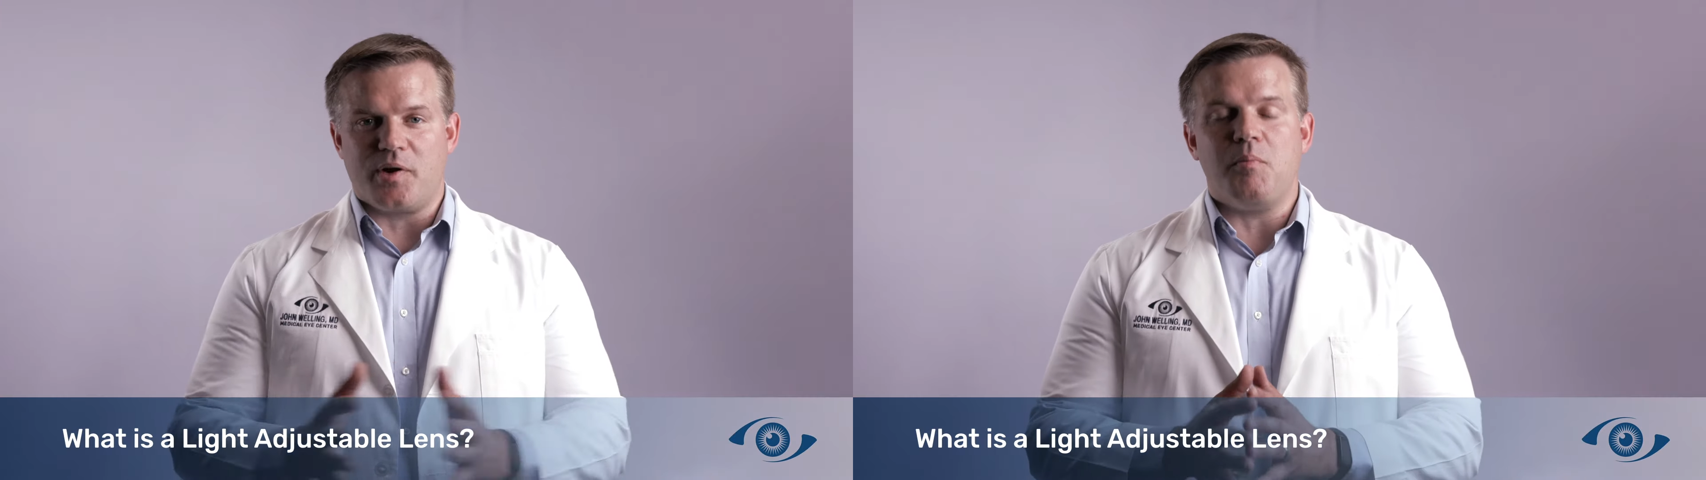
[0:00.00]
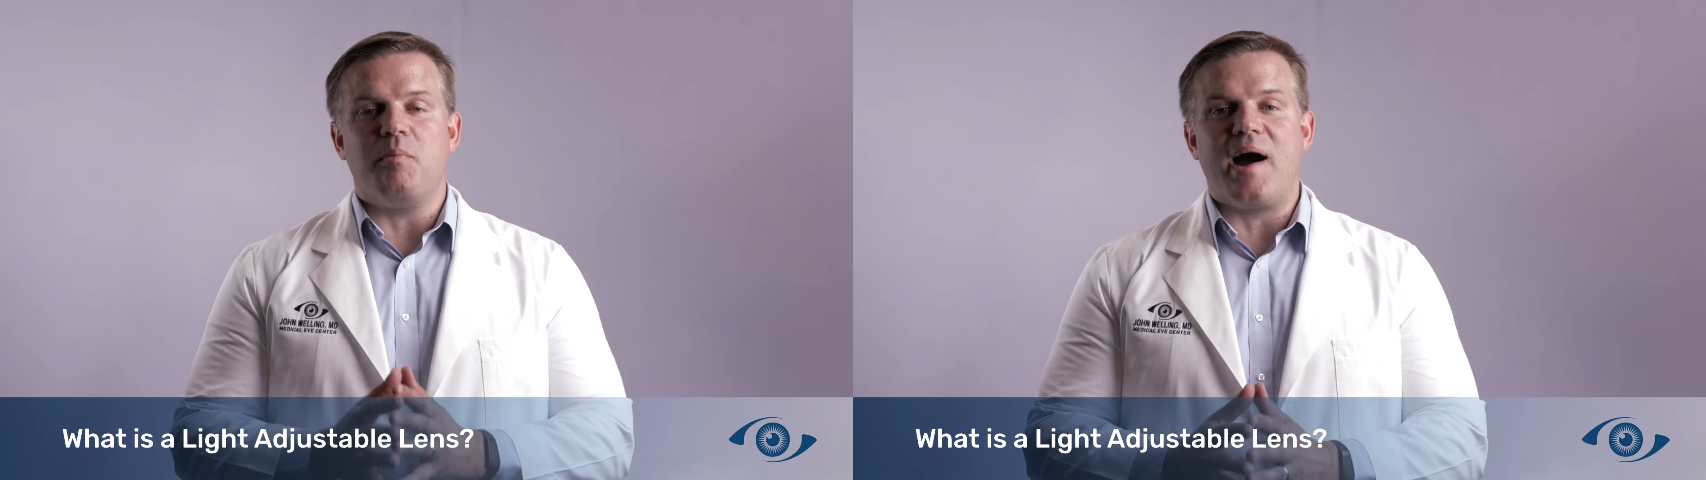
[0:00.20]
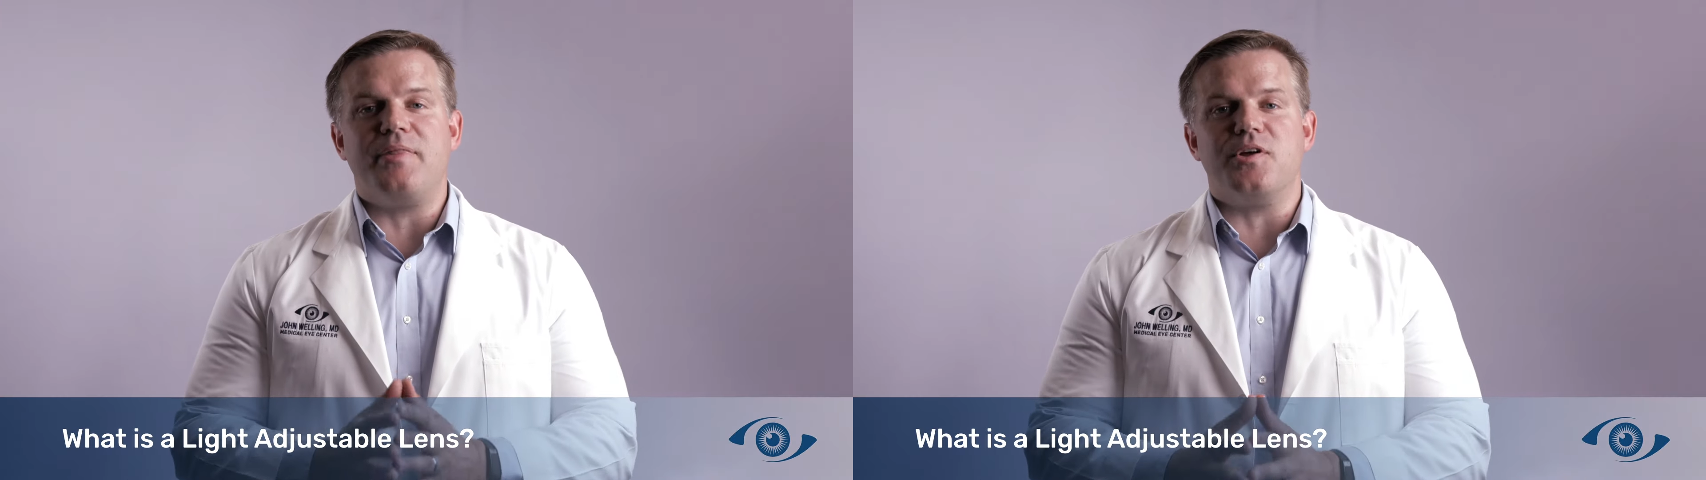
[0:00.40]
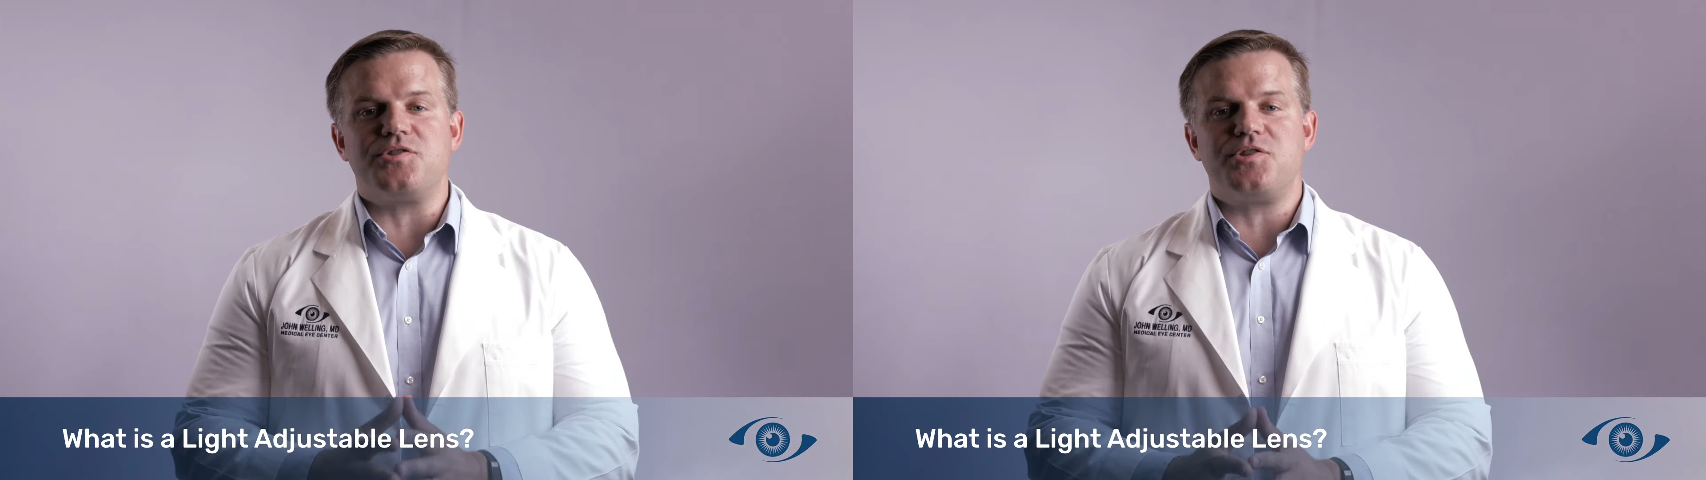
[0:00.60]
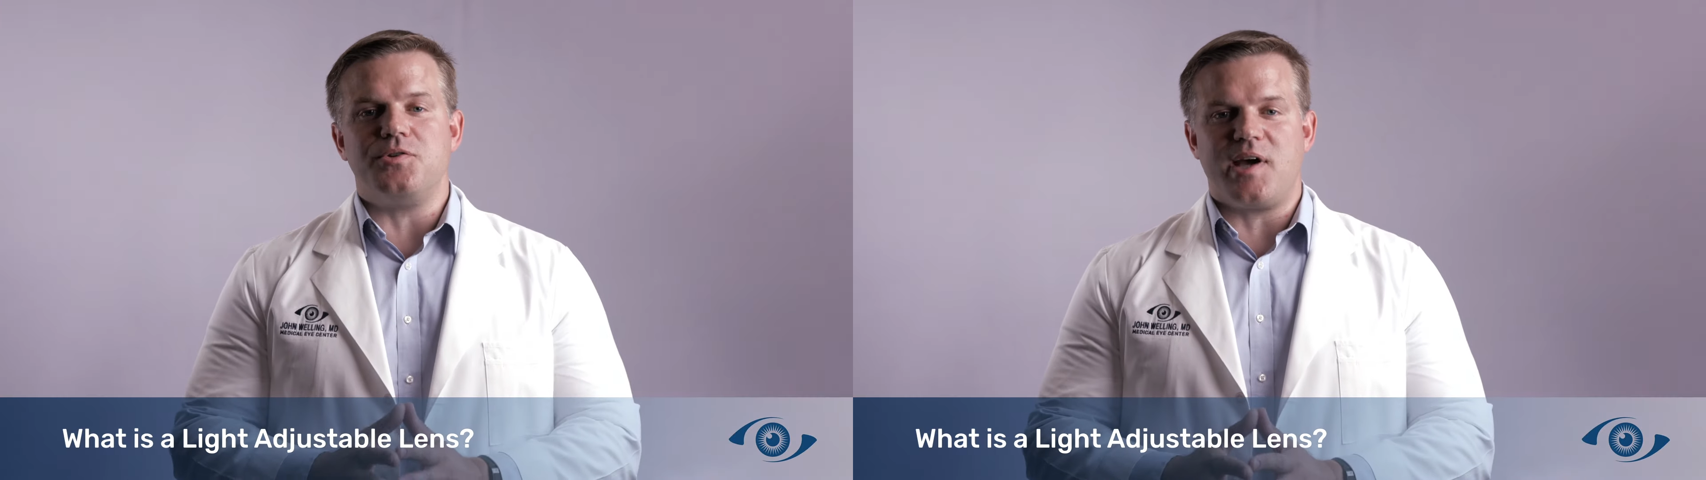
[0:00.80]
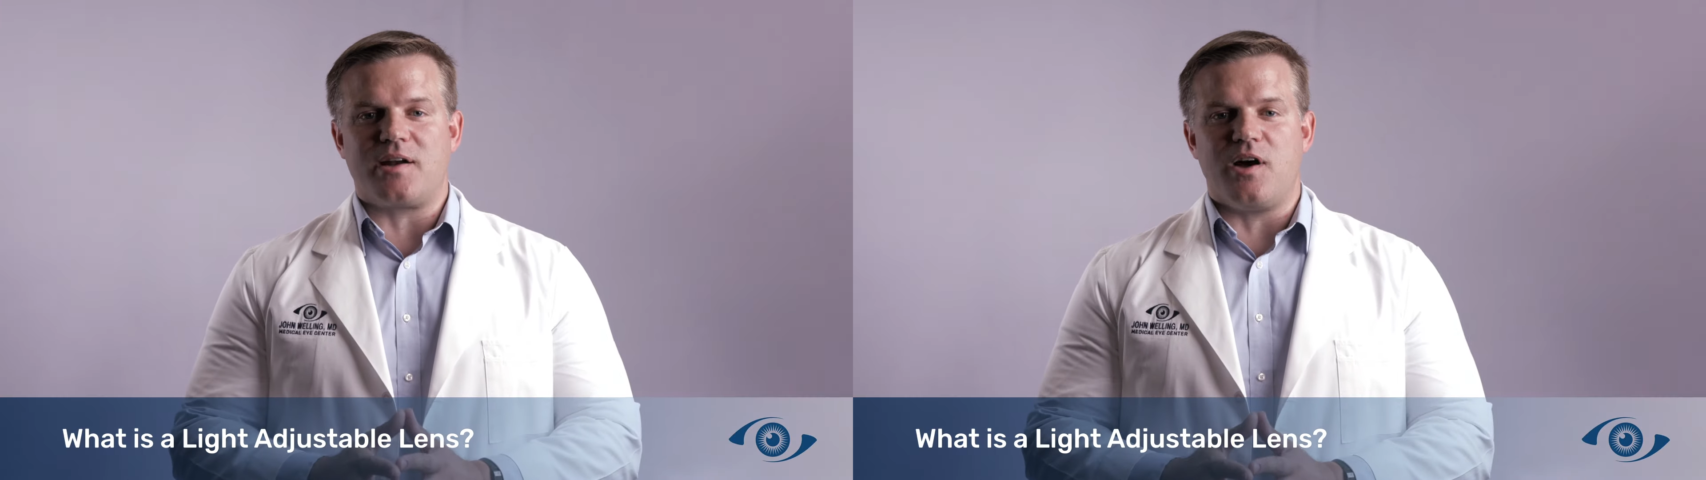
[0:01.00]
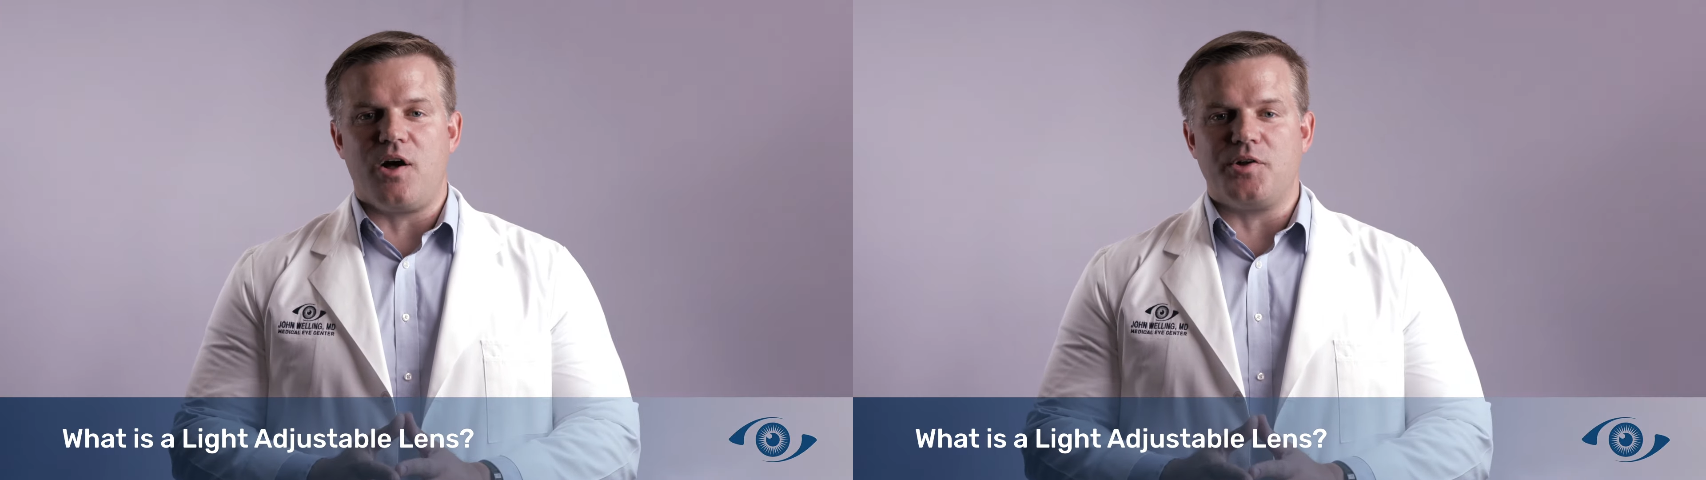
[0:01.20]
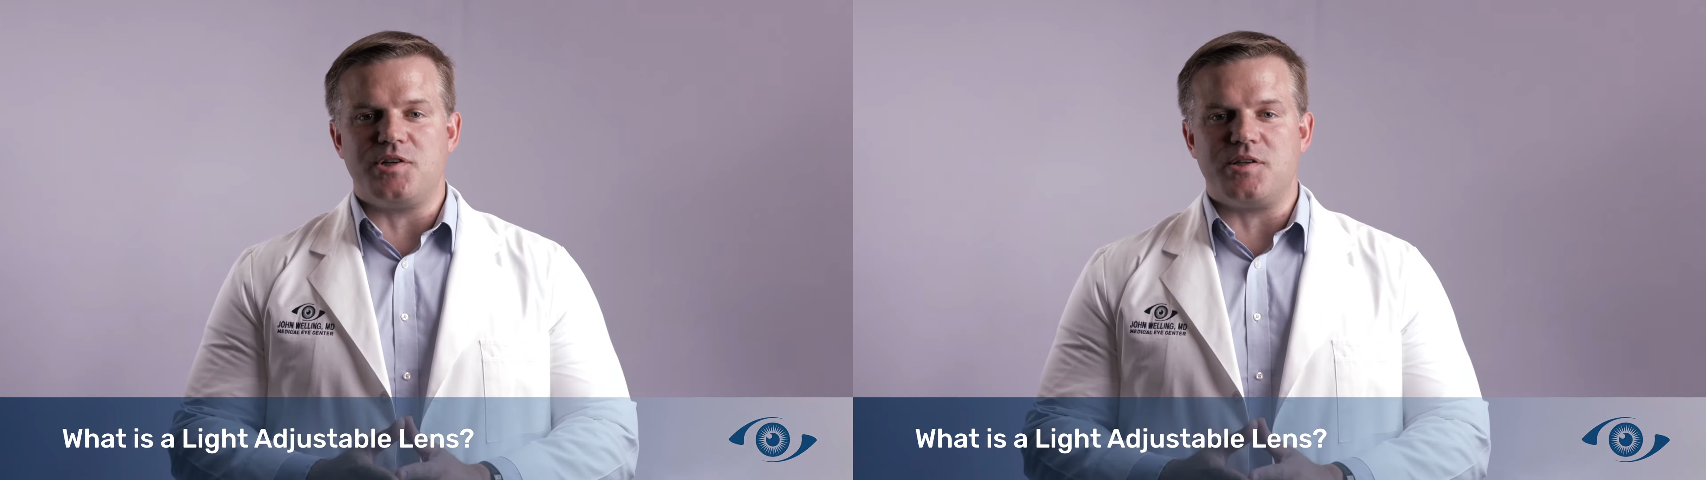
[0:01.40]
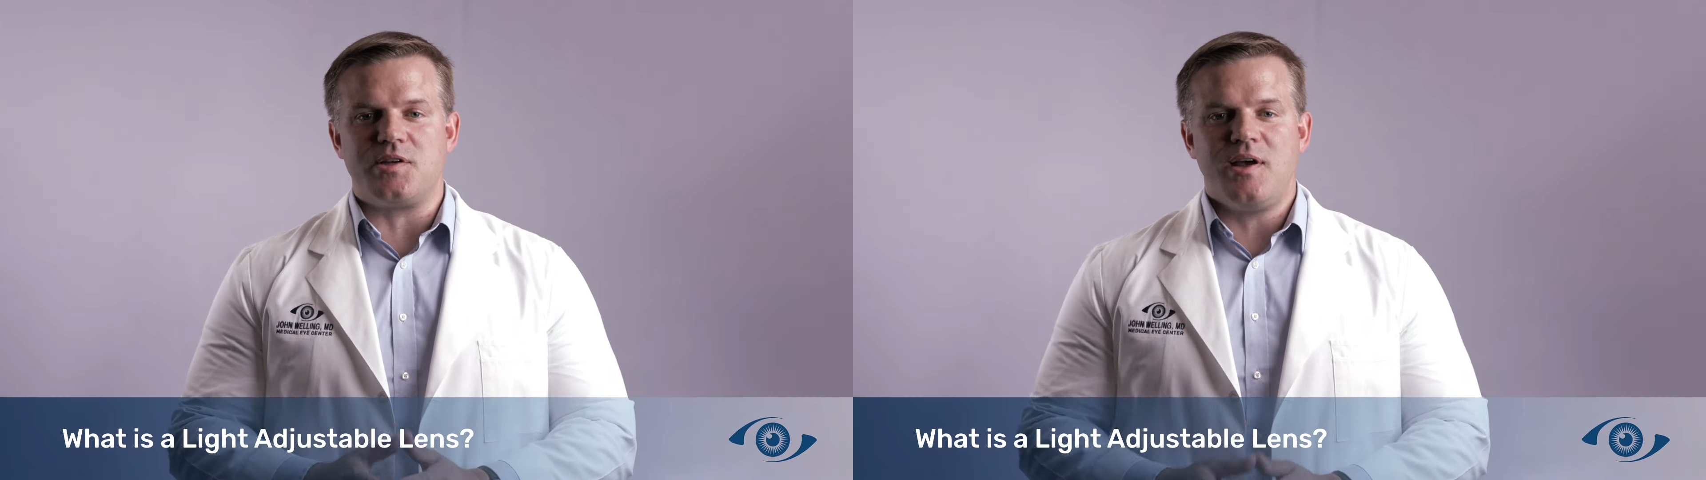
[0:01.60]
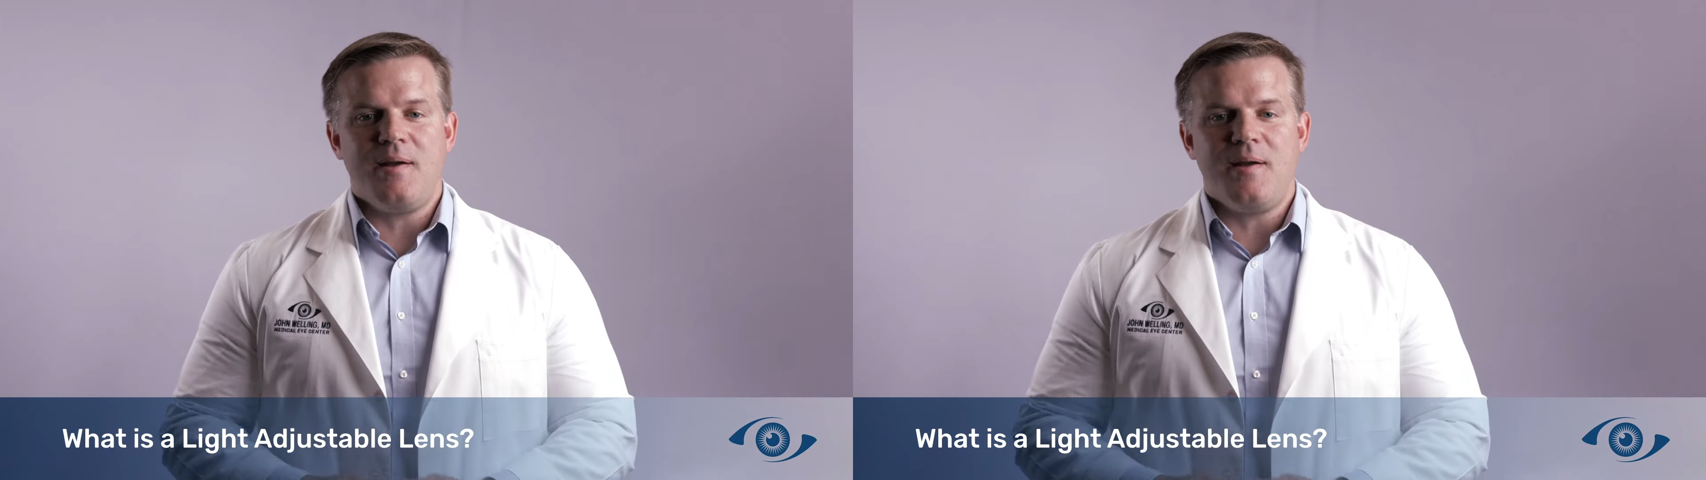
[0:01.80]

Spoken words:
combine those 2 technologies